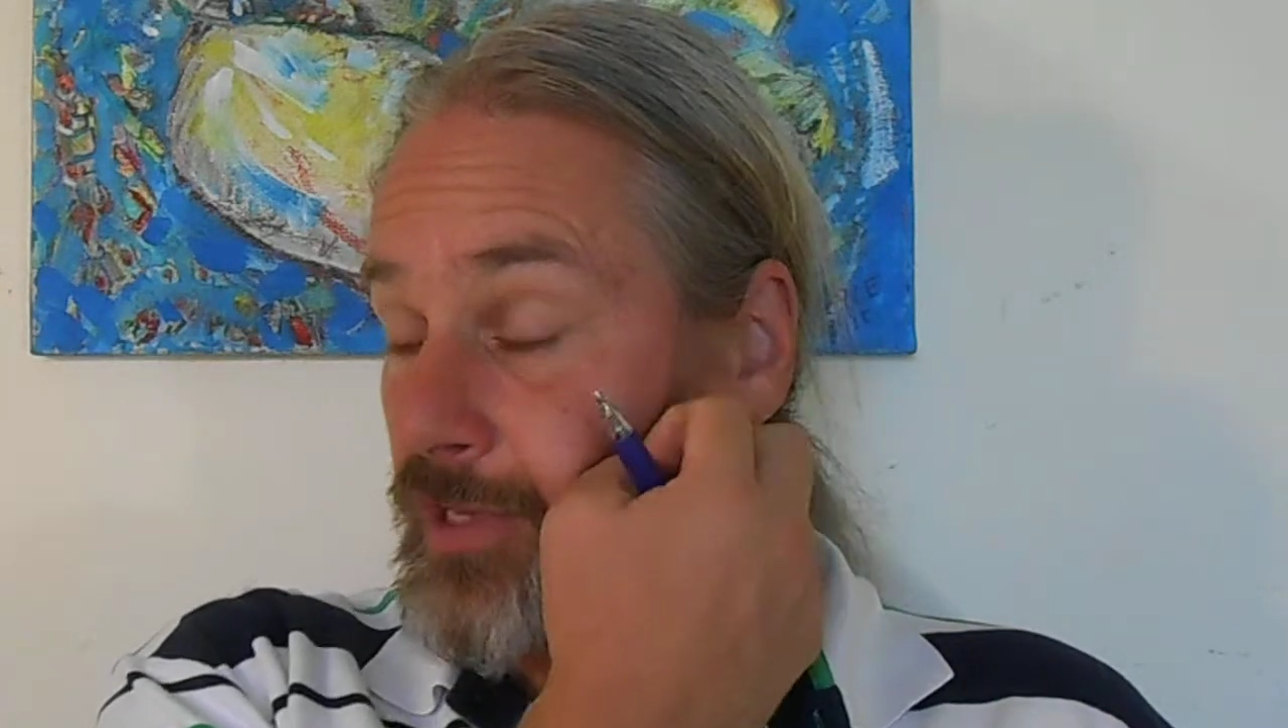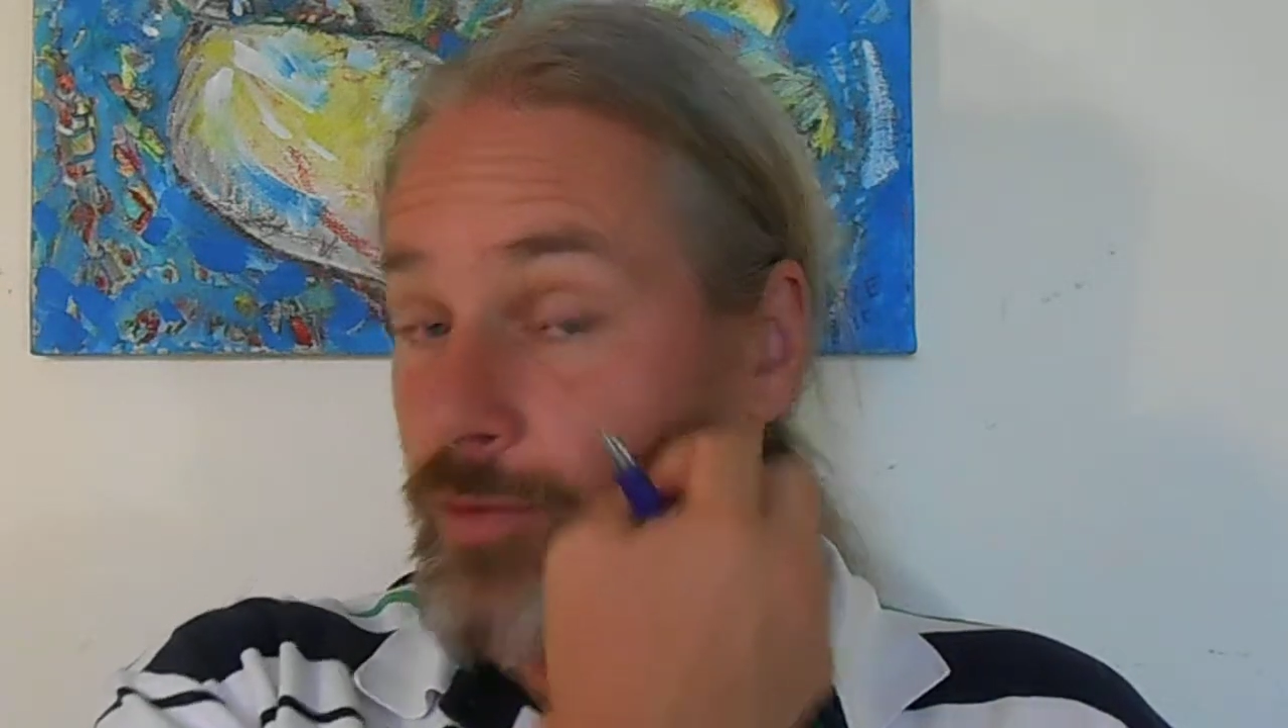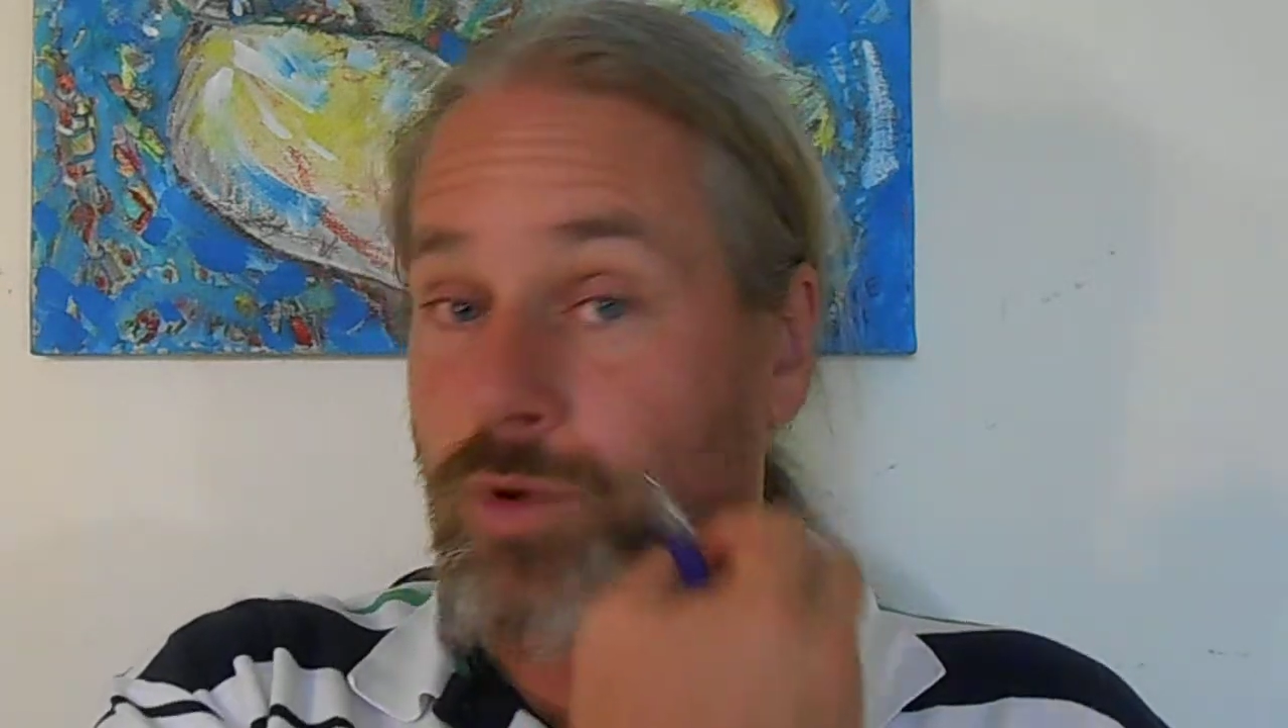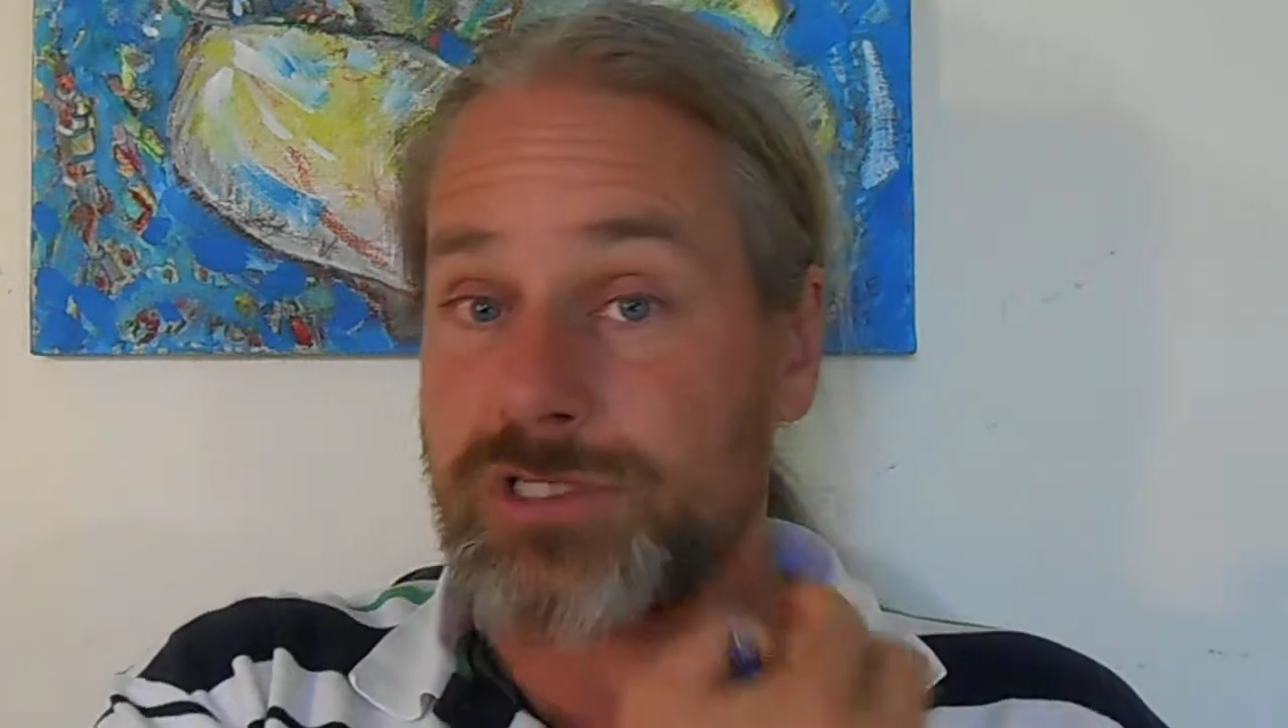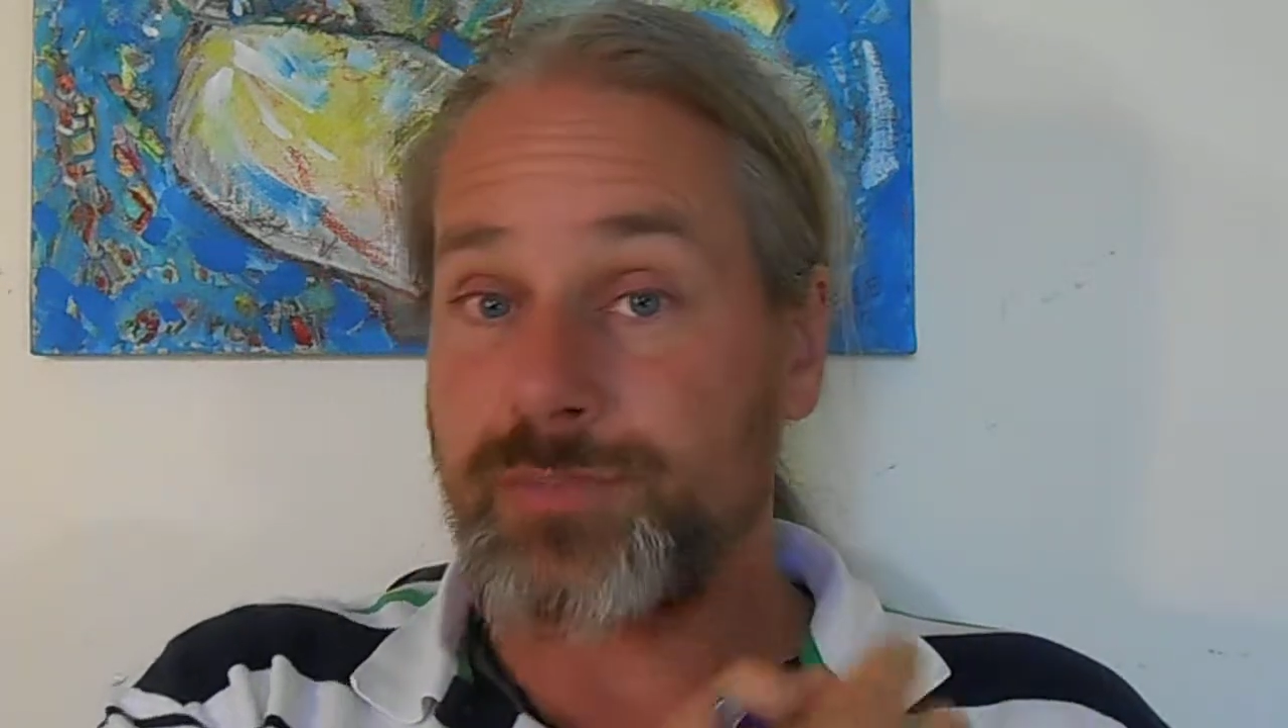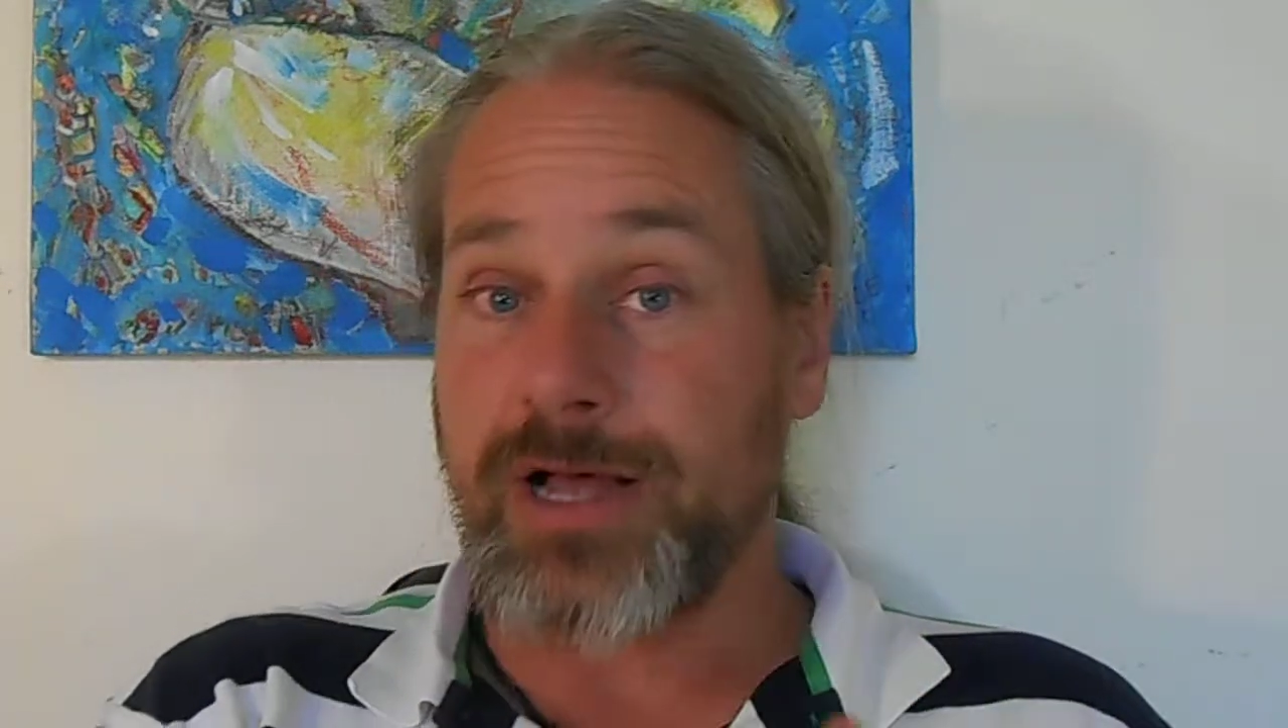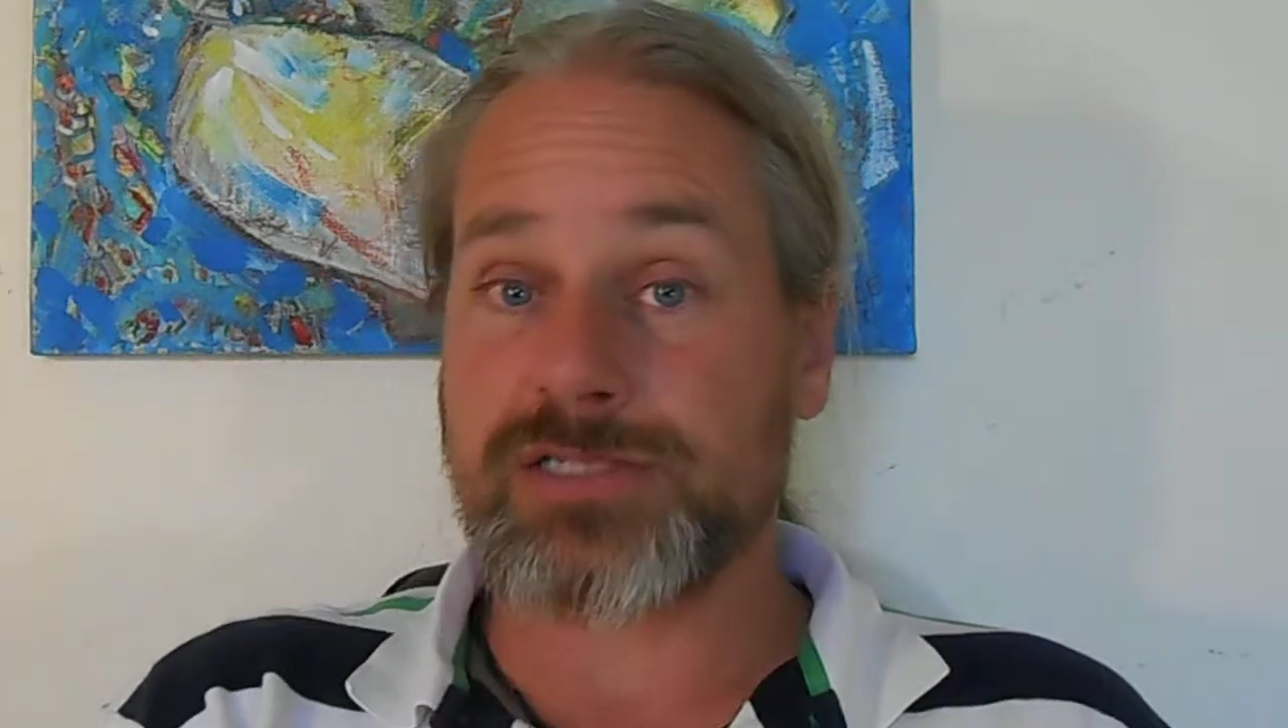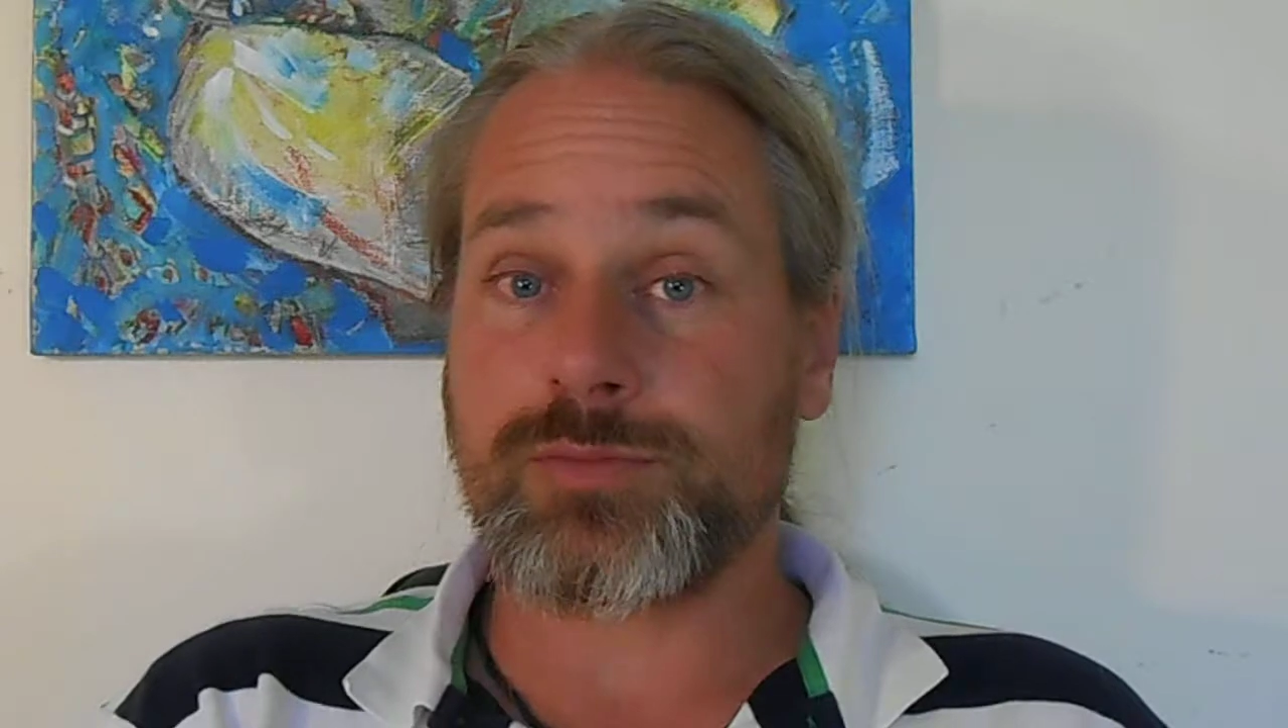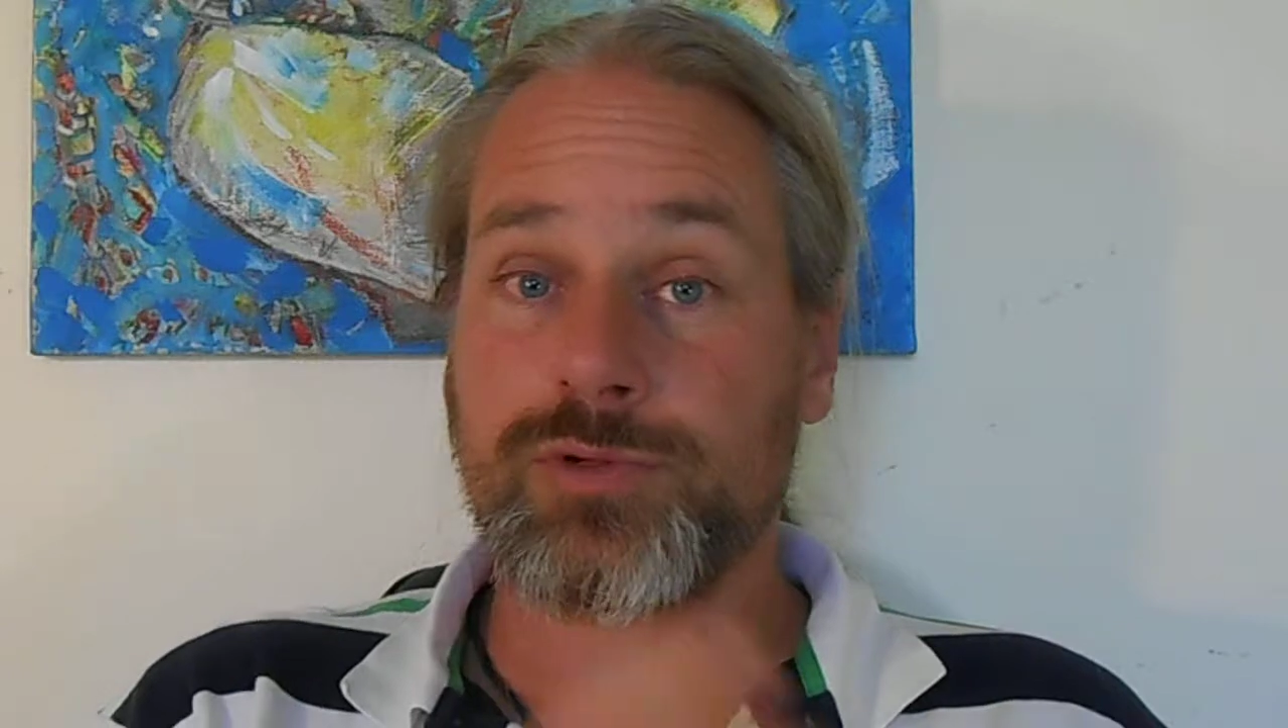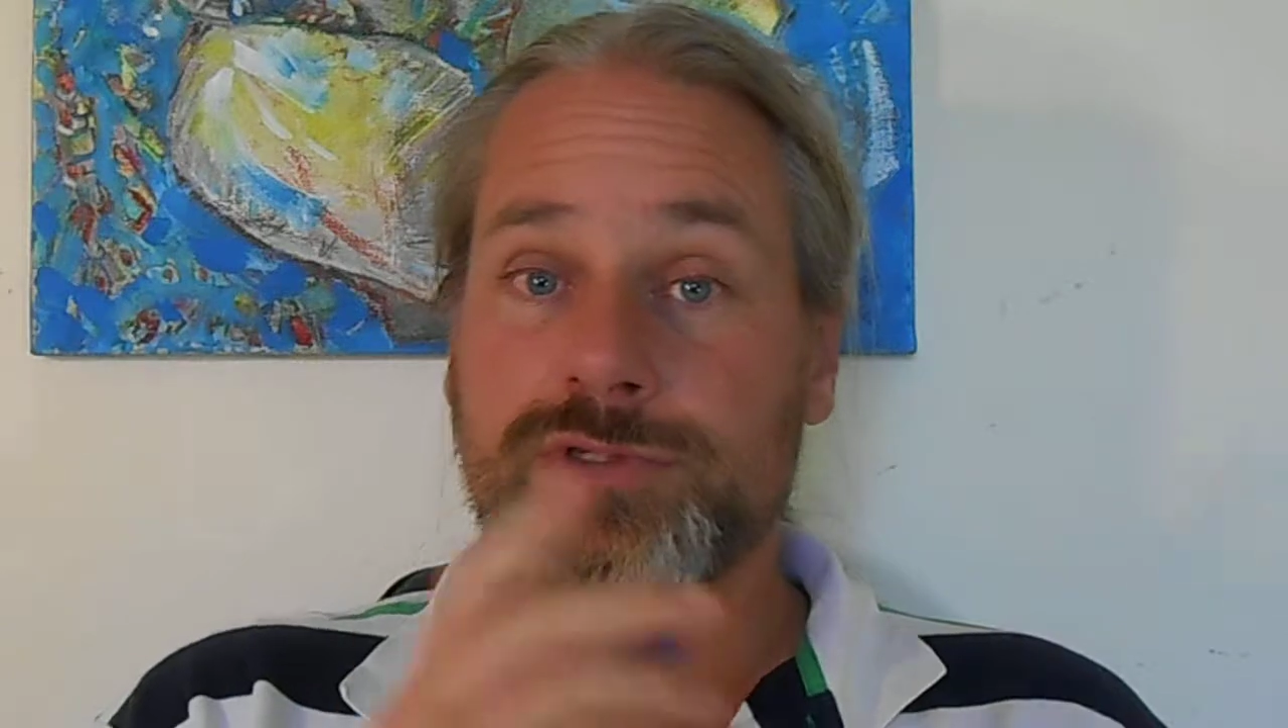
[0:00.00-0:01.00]
that it was
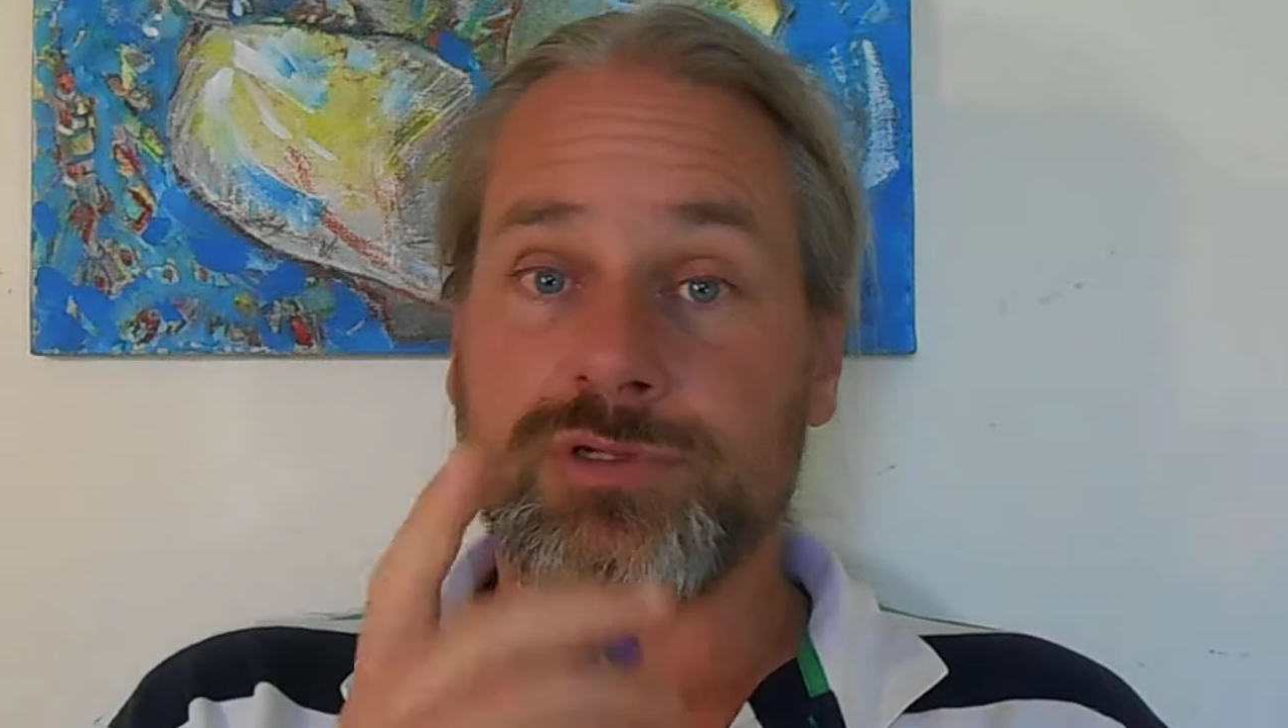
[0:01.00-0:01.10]
possible